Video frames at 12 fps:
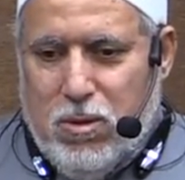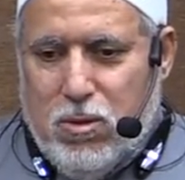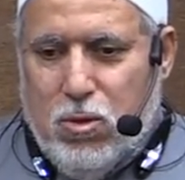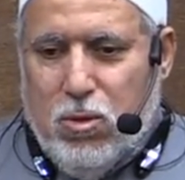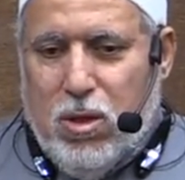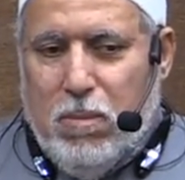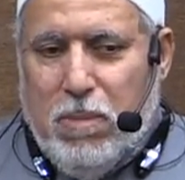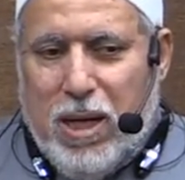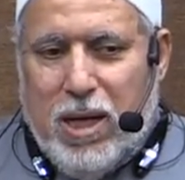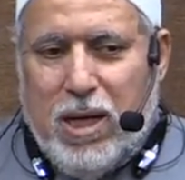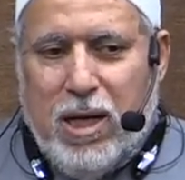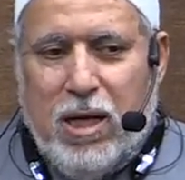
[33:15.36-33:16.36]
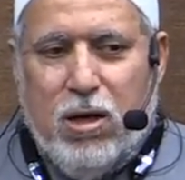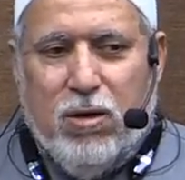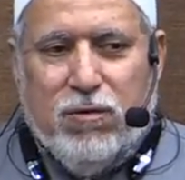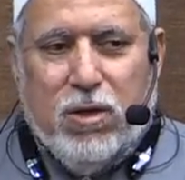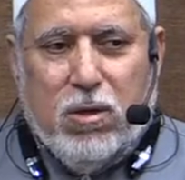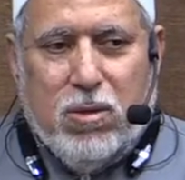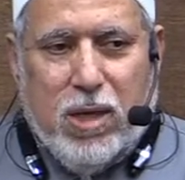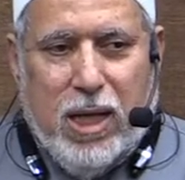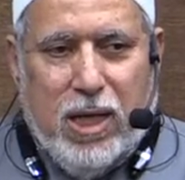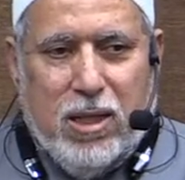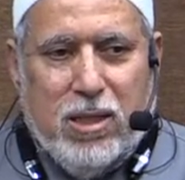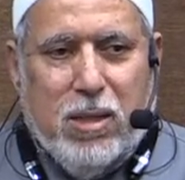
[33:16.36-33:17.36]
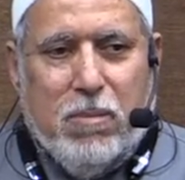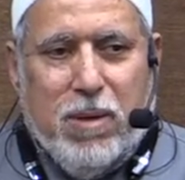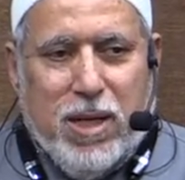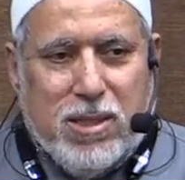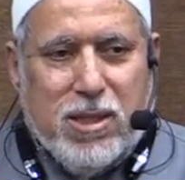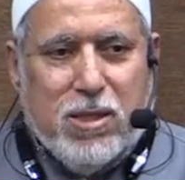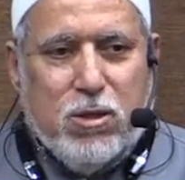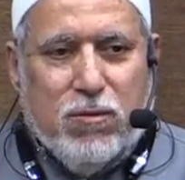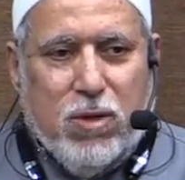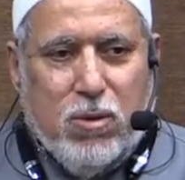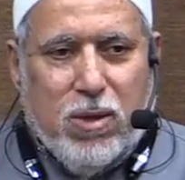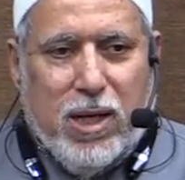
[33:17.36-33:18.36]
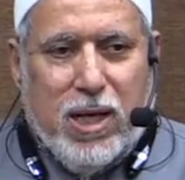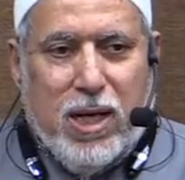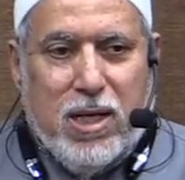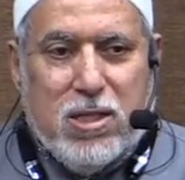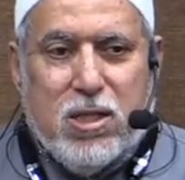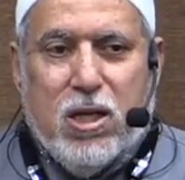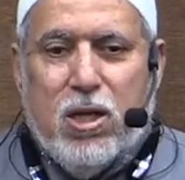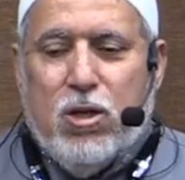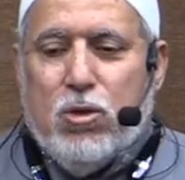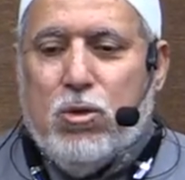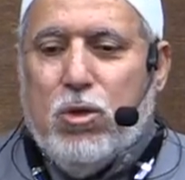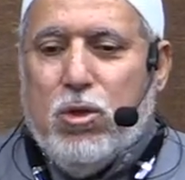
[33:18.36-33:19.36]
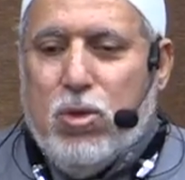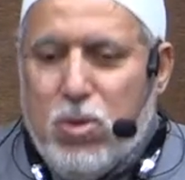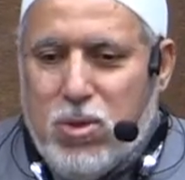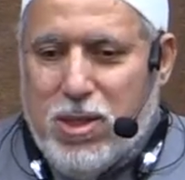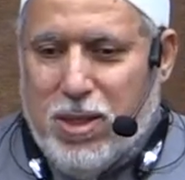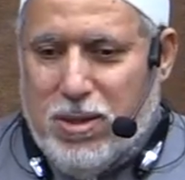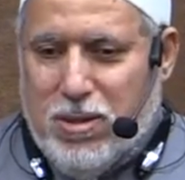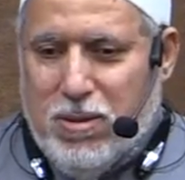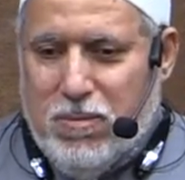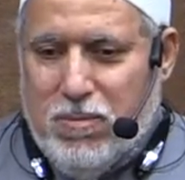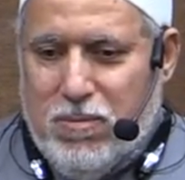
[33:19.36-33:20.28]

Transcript: So the barakah of the Quran, the blessings of the Quran is to use it.